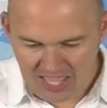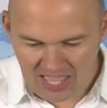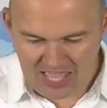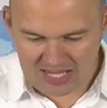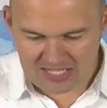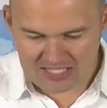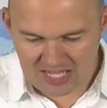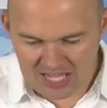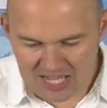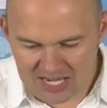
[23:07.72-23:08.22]

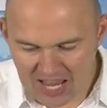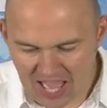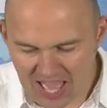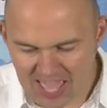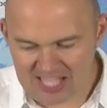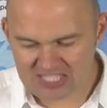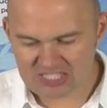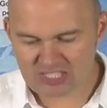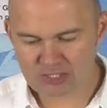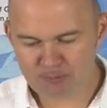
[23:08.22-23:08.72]
And then
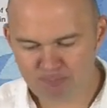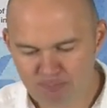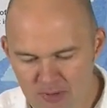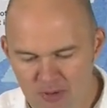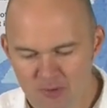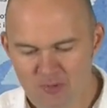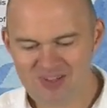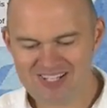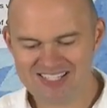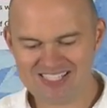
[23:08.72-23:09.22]
I
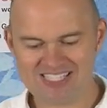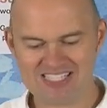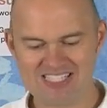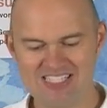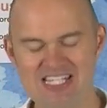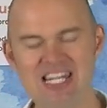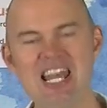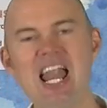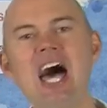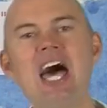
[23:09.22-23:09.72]

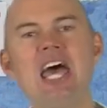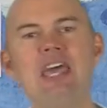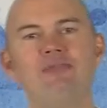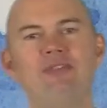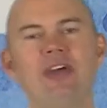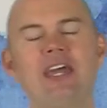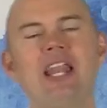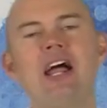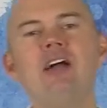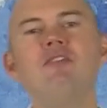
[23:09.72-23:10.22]
experienced
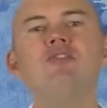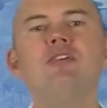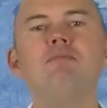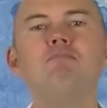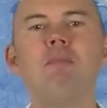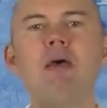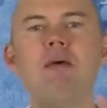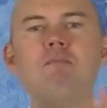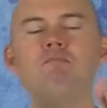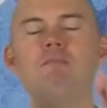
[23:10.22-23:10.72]
life. And I
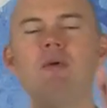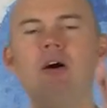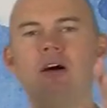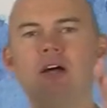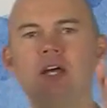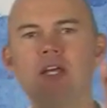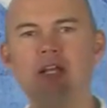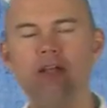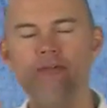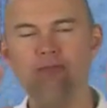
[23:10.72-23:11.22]

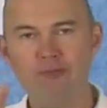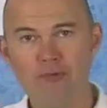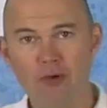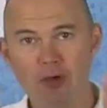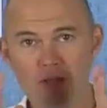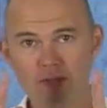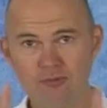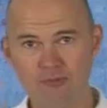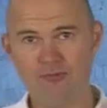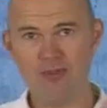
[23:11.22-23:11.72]
remember the
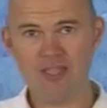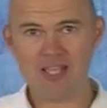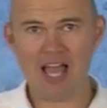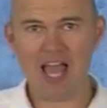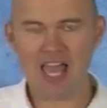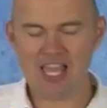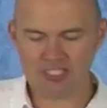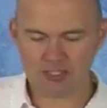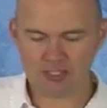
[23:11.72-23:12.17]
first thing I